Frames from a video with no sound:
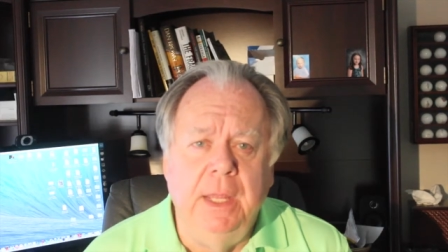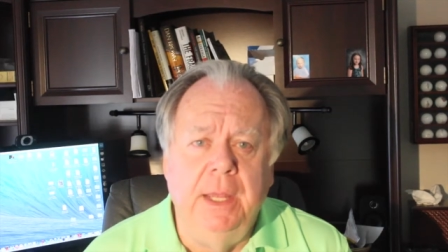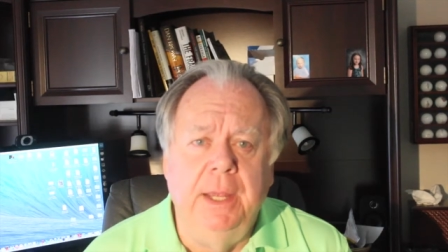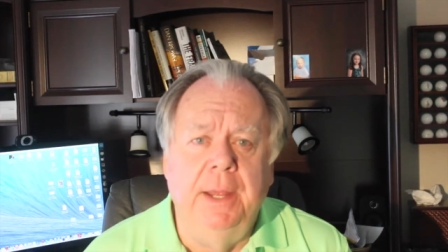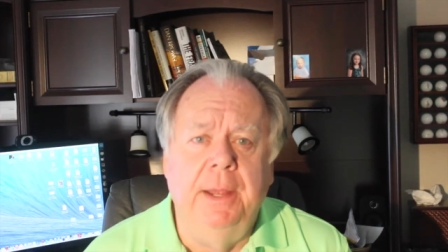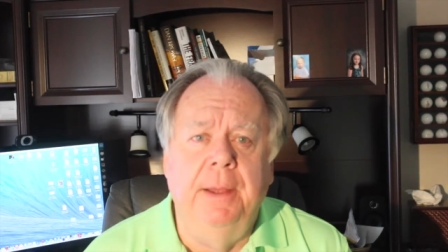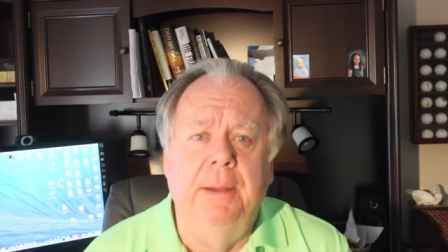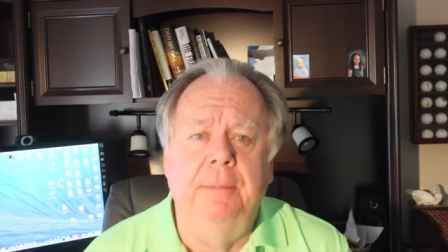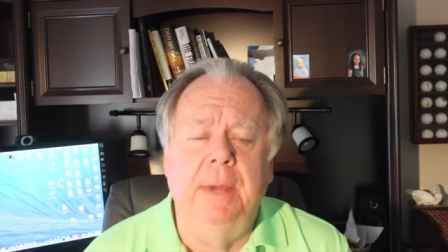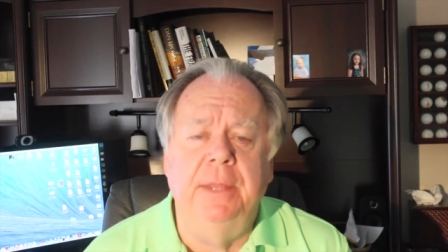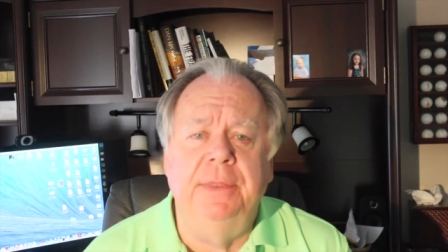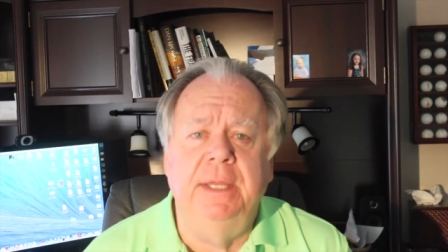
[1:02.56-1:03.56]
Uh,
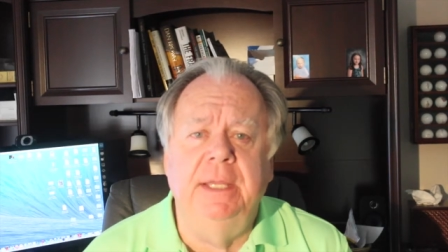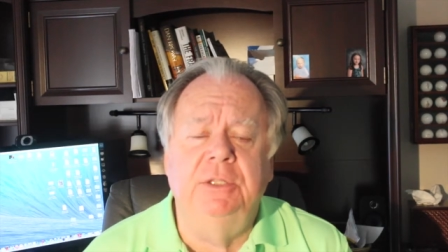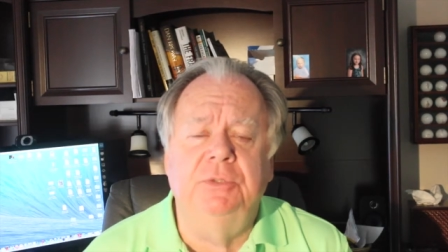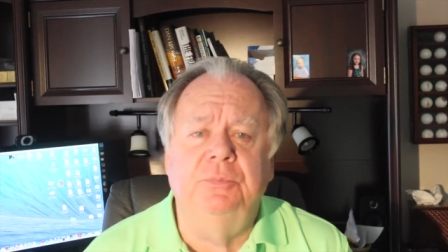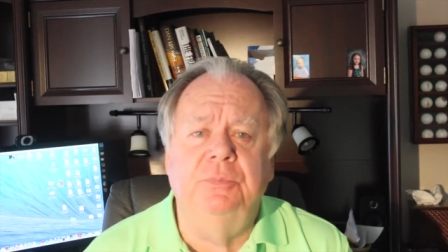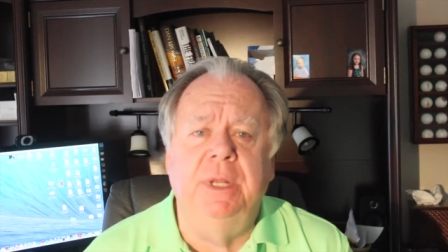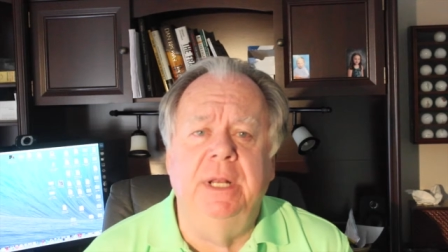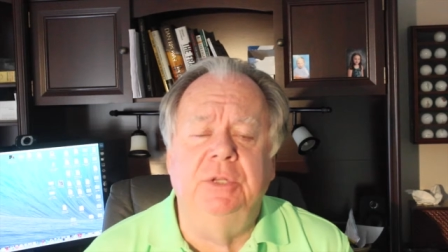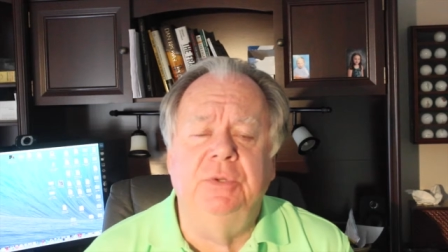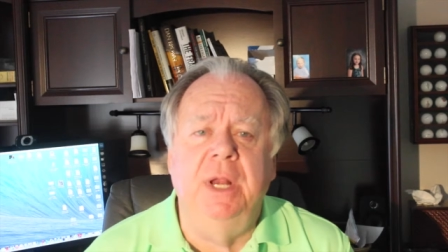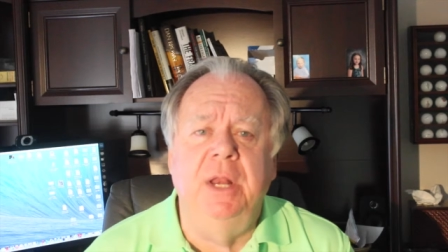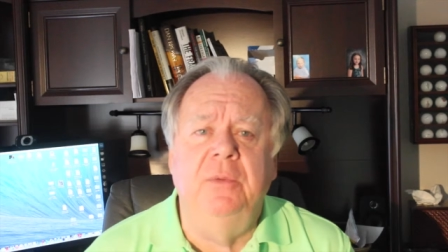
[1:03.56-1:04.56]
I think it's in
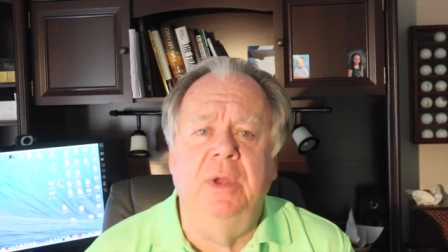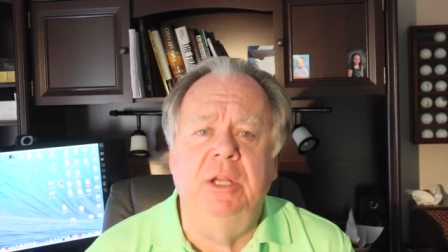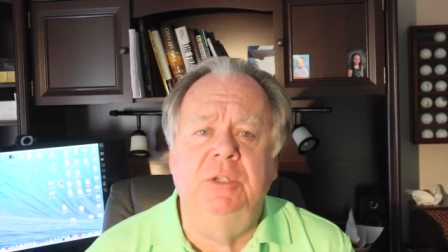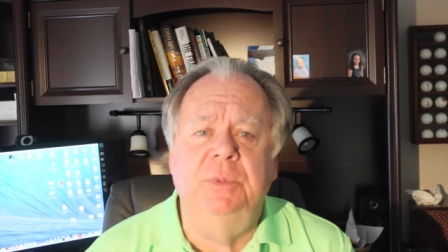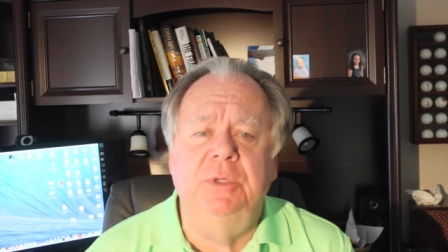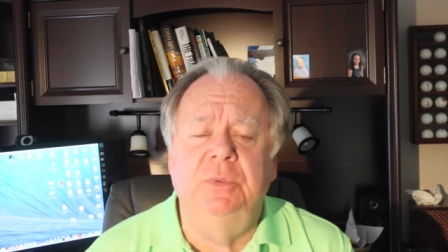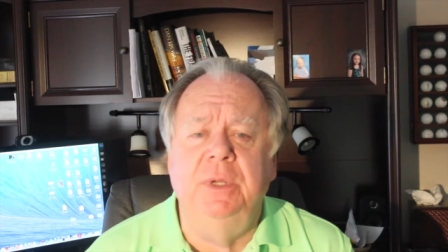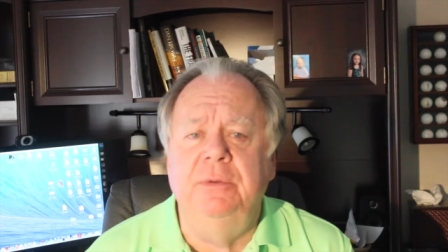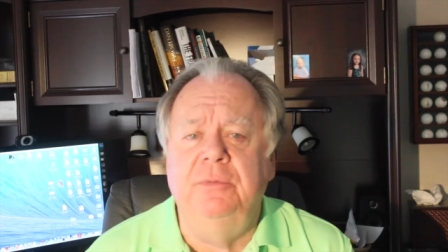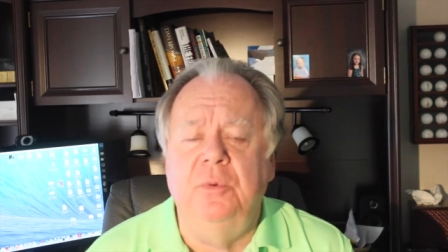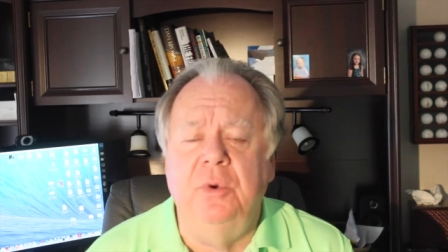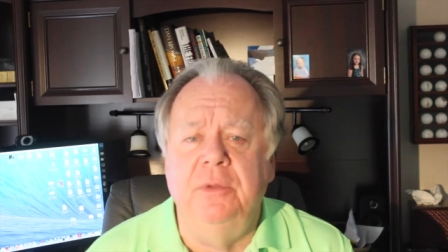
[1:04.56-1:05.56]
a trading range
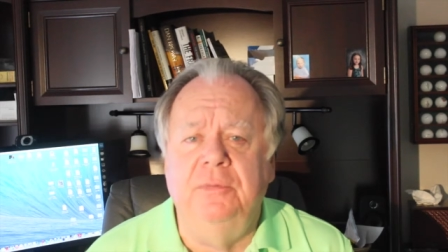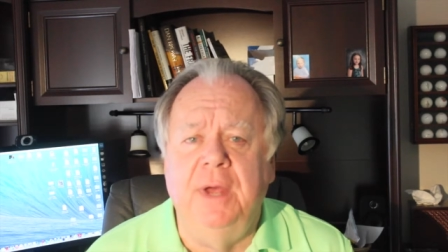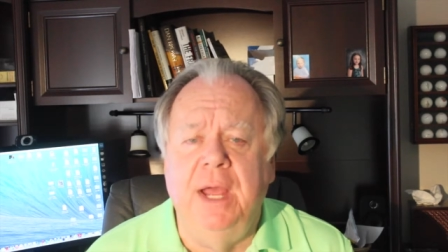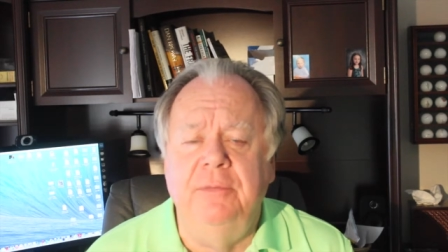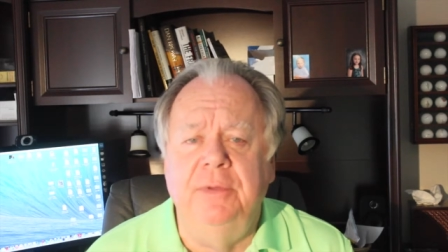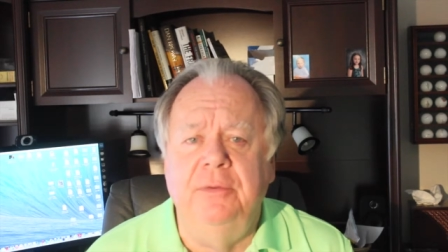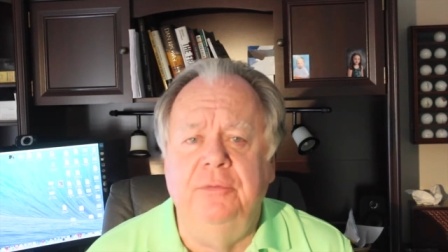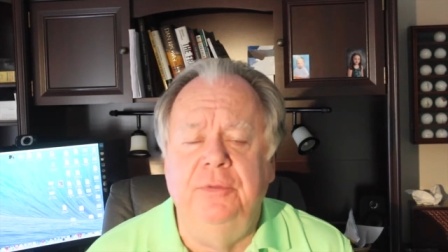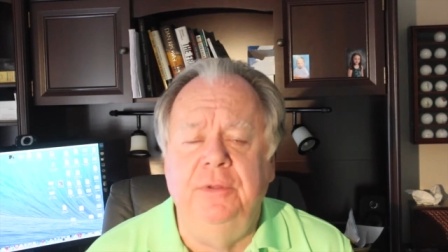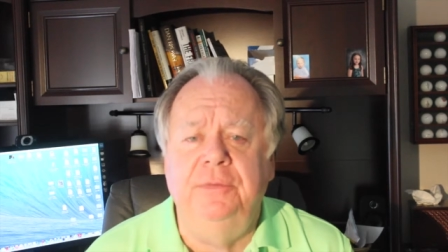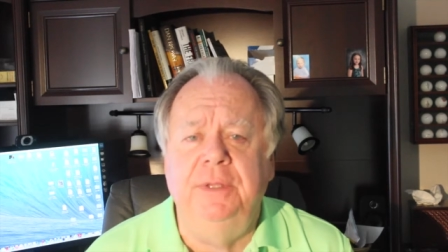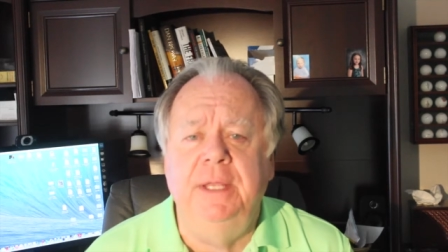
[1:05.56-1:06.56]
between 45 and
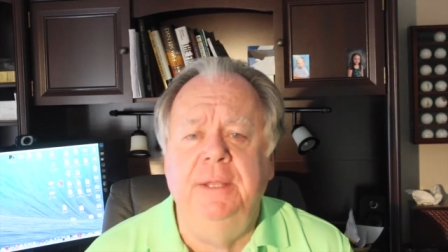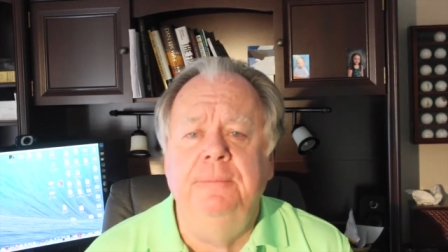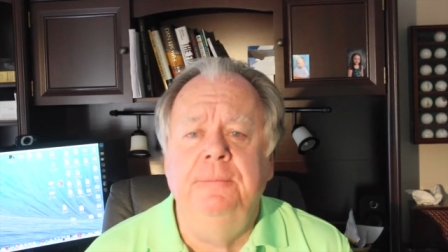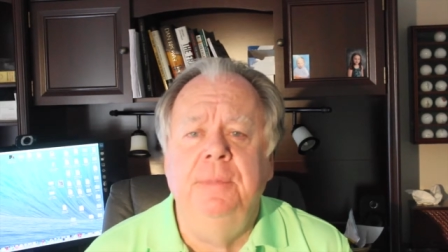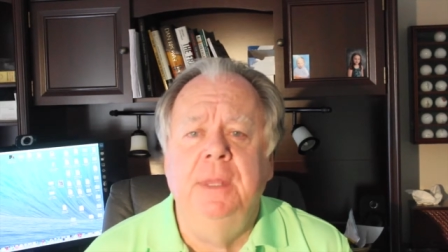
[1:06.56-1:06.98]
50.